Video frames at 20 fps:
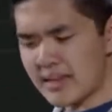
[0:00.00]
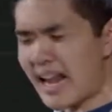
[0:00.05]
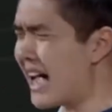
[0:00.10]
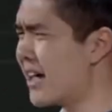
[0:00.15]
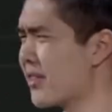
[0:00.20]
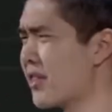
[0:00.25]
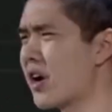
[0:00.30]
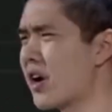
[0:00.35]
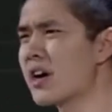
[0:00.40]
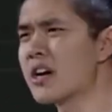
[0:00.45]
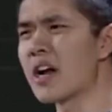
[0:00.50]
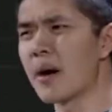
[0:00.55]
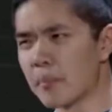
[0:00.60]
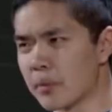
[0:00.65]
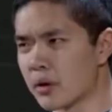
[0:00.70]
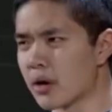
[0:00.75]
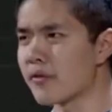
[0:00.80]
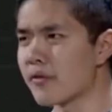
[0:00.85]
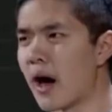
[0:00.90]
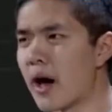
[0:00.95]
And there are a
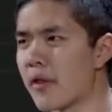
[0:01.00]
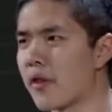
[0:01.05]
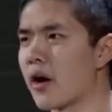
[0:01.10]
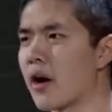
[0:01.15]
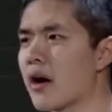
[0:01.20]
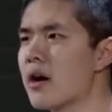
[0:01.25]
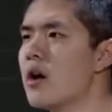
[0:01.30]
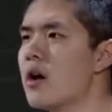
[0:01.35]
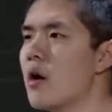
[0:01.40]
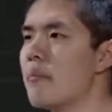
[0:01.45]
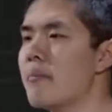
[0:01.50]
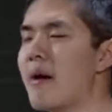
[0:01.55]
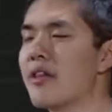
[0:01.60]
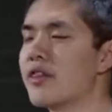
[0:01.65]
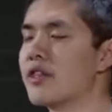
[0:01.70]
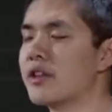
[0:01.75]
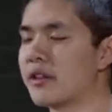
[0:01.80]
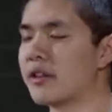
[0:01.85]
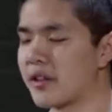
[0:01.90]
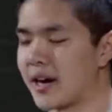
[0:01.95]
number of other
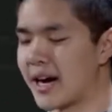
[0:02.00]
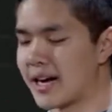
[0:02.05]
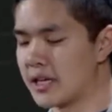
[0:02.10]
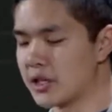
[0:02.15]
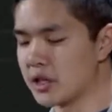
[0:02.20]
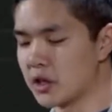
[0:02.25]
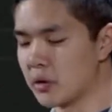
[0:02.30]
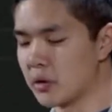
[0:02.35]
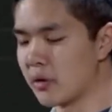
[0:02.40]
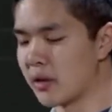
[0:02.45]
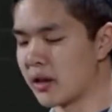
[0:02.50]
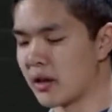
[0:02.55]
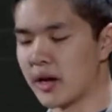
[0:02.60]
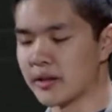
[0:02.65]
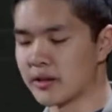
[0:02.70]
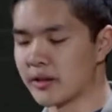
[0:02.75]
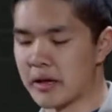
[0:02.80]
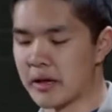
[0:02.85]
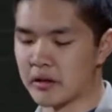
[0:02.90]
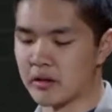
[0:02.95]
methods that I can use
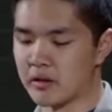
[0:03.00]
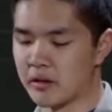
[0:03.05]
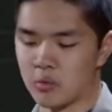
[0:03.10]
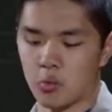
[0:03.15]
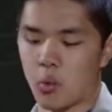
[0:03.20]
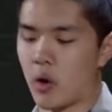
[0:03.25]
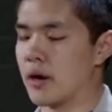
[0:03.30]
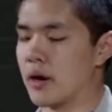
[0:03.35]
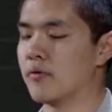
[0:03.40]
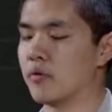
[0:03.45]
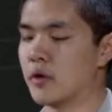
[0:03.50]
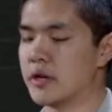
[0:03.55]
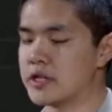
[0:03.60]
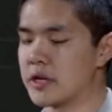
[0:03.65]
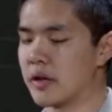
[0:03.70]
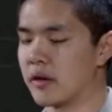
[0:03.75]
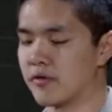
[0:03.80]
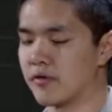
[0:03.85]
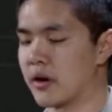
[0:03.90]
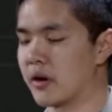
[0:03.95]
on lists, one of which
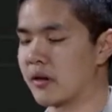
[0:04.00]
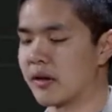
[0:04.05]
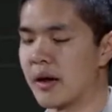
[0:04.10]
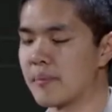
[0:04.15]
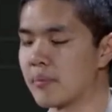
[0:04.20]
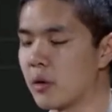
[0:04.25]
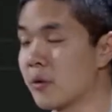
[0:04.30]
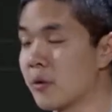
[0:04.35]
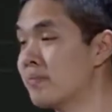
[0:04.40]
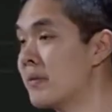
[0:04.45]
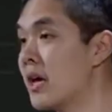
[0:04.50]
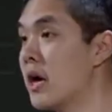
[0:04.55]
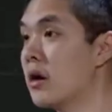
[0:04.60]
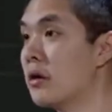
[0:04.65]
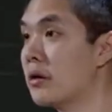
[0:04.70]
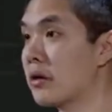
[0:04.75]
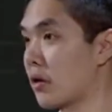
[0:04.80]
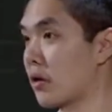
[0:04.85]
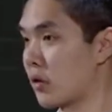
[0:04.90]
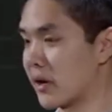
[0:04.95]
is, for example,
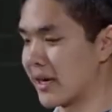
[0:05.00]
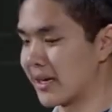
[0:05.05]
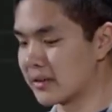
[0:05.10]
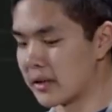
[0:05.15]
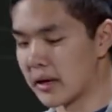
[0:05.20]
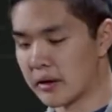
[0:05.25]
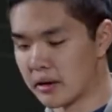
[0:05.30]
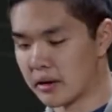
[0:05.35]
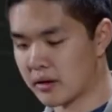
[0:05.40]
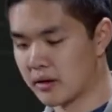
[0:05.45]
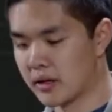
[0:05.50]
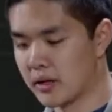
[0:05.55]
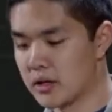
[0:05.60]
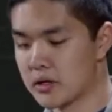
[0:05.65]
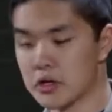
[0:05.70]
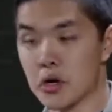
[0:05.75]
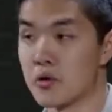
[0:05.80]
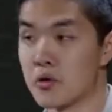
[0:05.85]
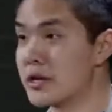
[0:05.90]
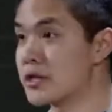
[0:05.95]
sorting a list.
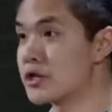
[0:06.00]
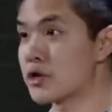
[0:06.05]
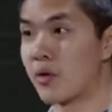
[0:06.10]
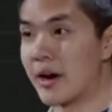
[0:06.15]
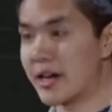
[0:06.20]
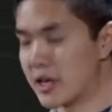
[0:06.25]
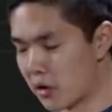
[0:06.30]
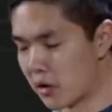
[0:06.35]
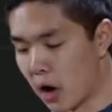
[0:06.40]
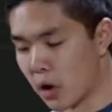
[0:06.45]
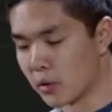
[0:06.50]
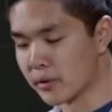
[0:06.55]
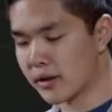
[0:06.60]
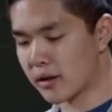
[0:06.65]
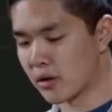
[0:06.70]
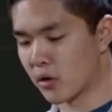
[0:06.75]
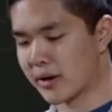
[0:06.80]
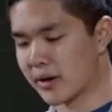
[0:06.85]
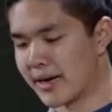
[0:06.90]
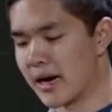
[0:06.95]
No need to write your own
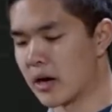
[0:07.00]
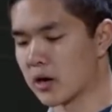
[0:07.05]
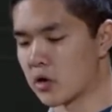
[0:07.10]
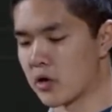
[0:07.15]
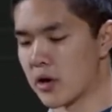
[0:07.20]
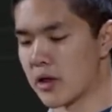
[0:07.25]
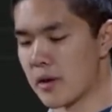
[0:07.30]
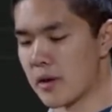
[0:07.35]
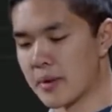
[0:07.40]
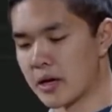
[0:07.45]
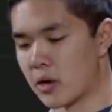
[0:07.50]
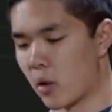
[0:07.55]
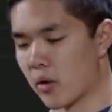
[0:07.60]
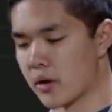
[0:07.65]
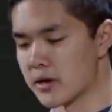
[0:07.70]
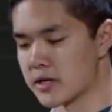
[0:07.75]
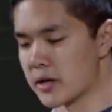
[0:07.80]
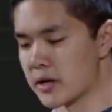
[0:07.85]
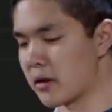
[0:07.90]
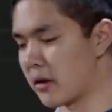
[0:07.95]
sorting algorithm in
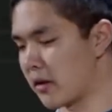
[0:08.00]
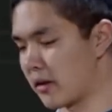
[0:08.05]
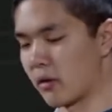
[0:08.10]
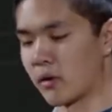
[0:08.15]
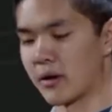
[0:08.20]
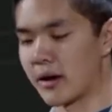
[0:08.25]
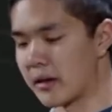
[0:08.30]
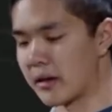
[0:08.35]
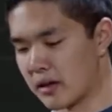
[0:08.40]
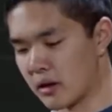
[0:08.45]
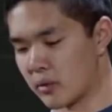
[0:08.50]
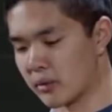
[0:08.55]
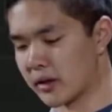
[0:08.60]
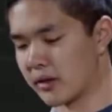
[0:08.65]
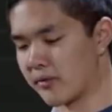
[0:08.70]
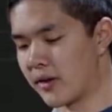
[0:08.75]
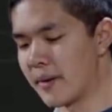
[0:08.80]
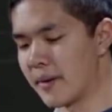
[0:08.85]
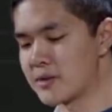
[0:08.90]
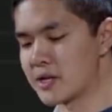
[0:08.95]
order to sort a sequence
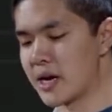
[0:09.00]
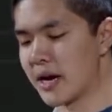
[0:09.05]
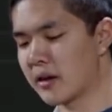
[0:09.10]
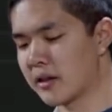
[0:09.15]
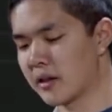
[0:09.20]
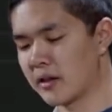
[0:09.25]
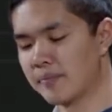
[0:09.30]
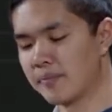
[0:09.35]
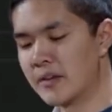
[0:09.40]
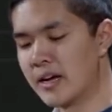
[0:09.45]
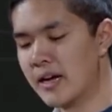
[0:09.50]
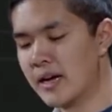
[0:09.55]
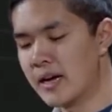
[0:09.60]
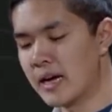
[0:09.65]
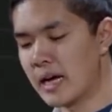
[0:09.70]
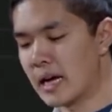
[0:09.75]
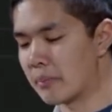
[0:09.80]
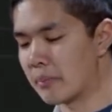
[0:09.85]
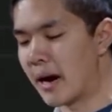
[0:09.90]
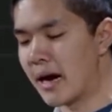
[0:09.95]
of objects.
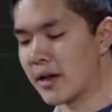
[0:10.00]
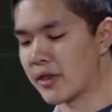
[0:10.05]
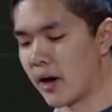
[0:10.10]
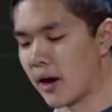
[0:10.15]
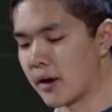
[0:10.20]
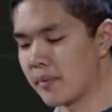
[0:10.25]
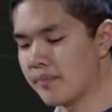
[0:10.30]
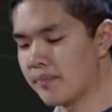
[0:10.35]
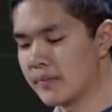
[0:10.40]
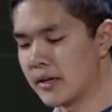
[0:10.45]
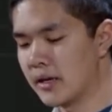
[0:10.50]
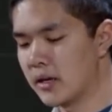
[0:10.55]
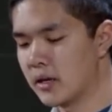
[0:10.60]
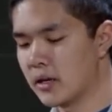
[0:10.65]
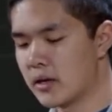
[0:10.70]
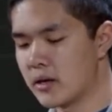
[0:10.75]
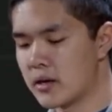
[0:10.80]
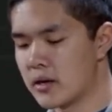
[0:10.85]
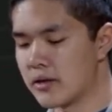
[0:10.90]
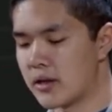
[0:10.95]
In Python,
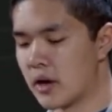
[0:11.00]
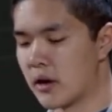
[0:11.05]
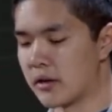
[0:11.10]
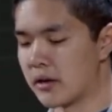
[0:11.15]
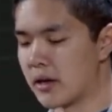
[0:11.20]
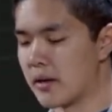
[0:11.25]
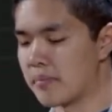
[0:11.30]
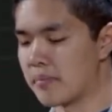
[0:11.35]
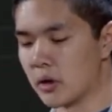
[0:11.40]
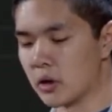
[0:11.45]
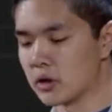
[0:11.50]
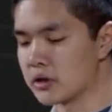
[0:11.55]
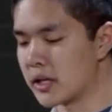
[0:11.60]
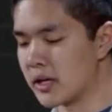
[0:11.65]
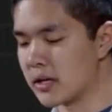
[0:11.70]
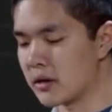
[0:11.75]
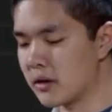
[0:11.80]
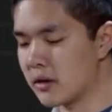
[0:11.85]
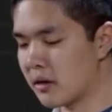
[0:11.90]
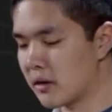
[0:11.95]
there is a
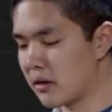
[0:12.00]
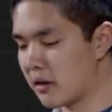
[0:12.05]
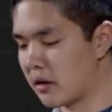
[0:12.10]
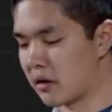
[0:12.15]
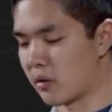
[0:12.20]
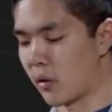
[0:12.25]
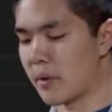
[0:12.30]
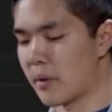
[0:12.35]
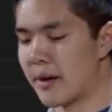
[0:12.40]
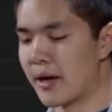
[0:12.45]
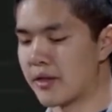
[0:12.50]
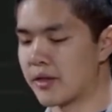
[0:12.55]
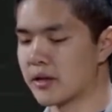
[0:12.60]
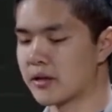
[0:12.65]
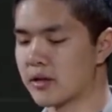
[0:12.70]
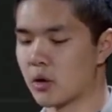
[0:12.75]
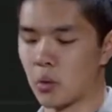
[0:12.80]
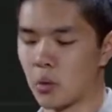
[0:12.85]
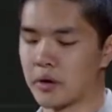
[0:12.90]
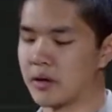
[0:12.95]
built-in sort
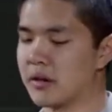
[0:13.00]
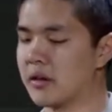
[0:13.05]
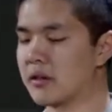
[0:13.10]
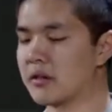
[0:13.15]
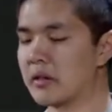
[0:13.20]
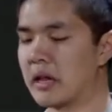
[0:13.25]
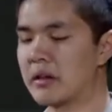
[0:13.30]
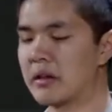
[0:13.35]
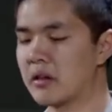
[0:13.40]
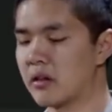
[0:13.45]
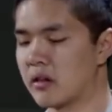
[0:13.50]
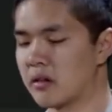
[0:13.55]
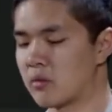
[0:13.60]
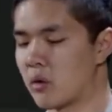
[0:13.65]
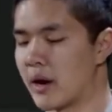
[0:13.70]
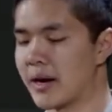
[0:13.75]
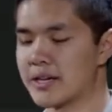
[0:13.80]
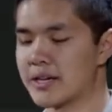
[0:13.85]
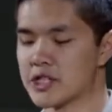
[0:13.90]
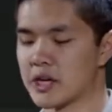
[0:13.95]
method that works on lists,
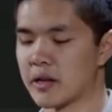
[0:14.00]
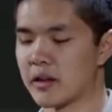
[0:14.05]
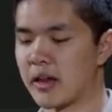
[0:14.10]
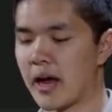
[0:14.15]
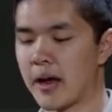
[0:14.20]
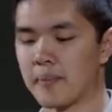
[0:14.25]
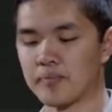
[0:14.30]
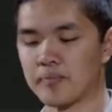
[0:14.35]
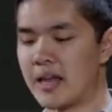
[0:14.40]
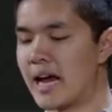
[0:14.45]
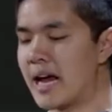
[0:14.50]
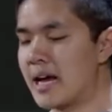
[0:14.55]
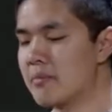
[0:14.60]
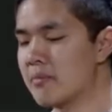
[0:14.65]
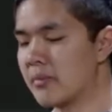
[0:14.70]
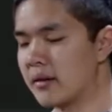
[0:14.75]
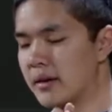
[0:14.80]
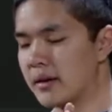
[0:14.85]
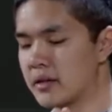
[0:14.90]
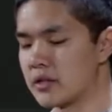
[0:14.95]
where I can just say
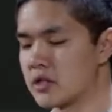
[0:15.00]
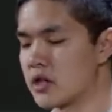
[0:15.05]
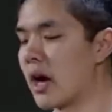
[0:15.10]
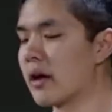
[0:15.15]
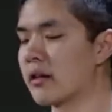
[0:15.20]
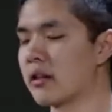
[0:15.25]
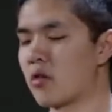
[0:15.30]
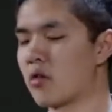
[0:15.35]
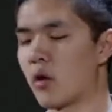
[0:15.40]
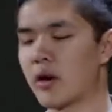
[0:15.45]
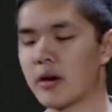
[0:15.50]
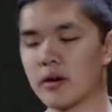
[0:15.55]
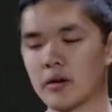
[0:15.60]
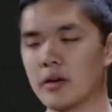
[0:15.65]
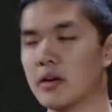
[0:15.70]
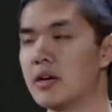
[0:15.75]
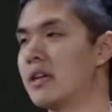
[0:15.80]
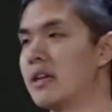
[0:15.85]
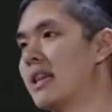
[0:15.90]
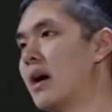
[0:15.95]
names.sort.
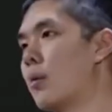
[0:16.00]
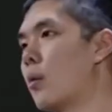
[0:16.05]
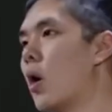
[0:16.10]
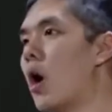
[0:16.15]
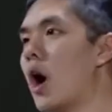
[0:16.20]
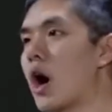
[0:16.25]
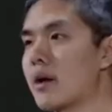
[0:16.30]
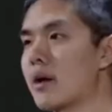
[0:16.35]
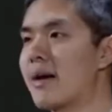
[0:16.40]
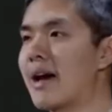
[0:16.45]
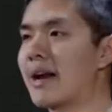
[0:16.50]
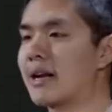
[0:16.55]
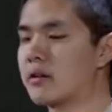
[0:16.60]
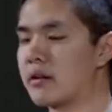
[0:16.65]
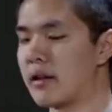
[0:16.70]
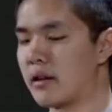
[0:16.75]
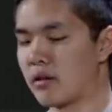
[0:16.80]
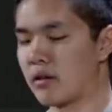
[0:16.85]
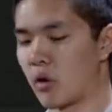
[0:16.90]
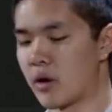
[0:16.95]
That will
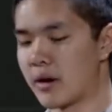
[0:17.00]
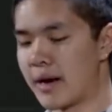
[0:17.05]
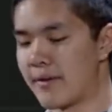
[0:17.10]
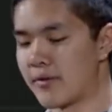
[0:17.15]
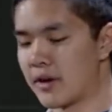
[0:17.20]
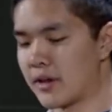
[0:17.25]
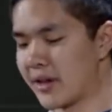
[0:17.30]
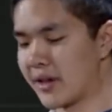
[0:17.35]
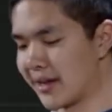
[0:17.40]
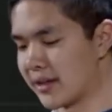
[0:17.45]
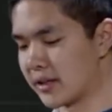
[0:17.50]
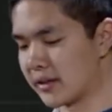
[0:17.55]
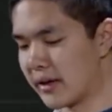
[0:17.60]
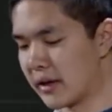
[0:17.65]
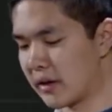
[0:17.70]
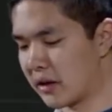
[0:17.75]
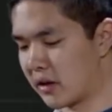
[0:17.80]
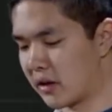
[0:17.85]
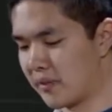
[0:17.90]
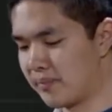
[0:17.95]
automatically sort everything in the
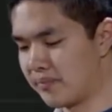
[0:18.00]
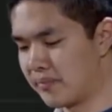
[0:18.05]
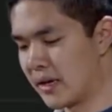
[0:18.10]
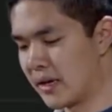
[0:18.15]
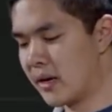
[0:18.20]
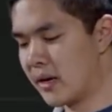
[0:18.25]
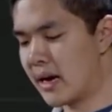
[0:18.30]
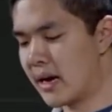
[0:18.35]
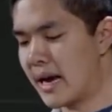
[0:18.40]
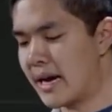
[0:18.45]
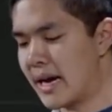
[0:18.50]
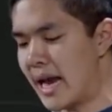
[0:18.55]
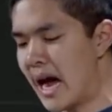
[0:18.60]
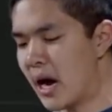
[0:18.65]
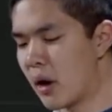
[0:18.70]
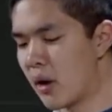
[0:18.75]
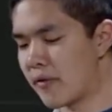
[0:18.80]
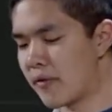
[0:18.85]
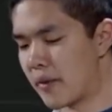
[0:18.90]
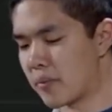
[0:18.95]
list. And
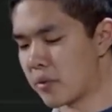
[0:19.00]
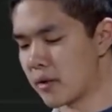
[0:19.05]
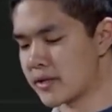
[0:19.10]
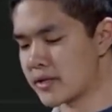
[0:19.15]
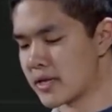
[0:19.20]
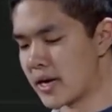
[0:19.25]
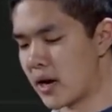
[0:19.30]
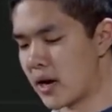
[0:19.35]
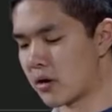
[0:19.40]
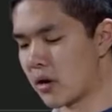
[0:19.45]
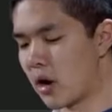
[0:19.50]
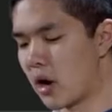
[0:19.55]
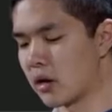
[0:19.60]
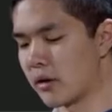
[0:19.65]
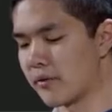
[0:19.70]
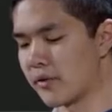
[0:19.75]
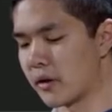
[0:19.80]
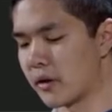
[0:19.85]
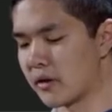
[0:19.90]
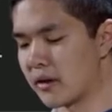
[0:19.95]
now if I print out all
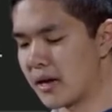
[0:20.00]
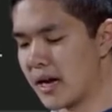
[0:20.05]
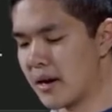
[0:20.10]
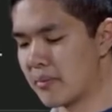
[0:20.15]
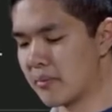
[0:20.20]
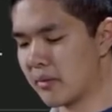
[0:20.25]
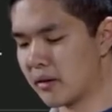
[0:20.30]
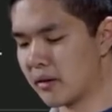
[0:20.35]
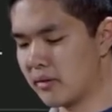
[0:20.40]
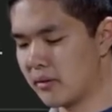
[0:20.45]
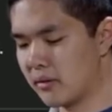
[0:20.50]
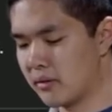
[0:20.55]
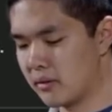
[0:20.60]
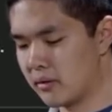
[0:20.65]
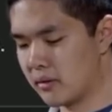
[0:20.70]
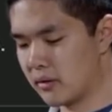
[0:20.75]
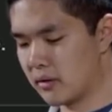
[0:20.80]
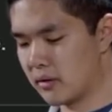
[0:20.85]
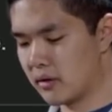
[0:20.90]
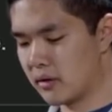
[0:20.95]
of those names, go
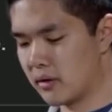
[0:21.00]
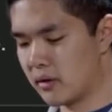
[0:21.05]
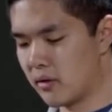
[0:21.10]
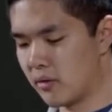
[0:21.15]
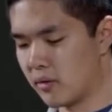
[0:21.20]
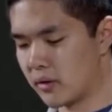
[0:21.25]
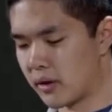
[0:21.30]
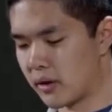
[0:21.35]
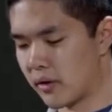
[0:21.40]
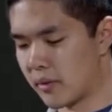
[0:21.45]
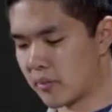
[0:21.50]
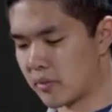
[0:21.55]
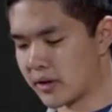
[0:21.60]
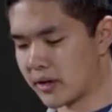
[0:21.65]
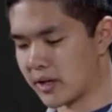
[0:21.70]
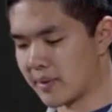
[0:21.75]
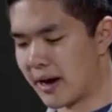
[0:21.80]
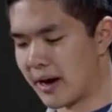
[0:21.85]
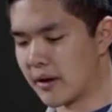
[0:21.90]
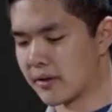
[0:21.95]
ahead and print
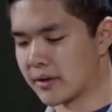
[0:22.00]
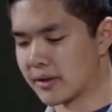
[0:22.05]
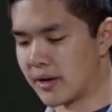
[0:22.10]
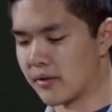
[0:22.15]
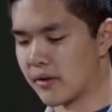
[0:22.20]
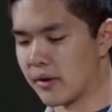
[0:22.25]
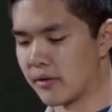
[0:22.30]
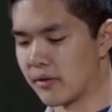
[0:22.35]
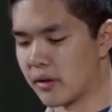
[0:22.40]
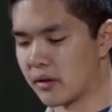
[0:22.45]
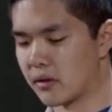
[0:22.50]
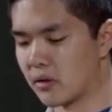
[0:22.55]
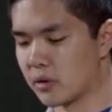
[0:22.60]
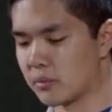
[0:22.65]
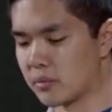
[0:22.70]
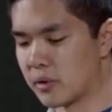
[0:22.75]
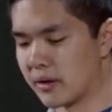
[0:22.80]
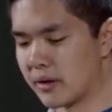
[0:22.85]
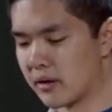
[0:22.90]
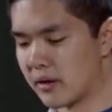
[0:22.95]
them out and get rid of this
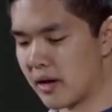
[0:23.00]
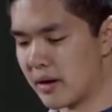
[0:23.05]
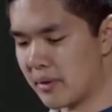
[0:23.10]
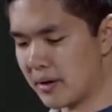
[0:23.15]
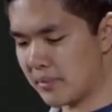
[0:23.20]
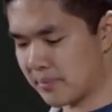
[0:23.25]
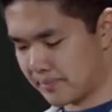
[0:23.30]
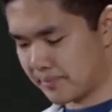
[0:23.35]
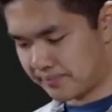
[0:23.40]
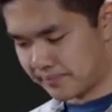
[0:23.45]
old print statement.